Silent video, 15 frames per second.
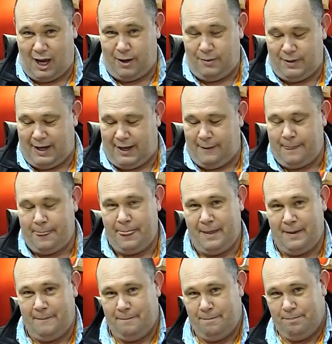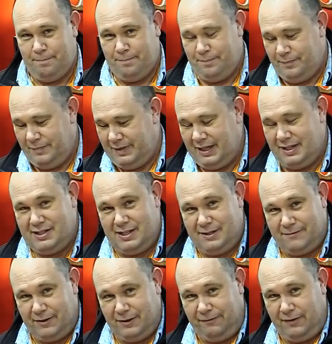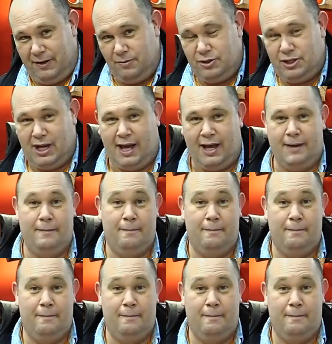owner, this is for the future.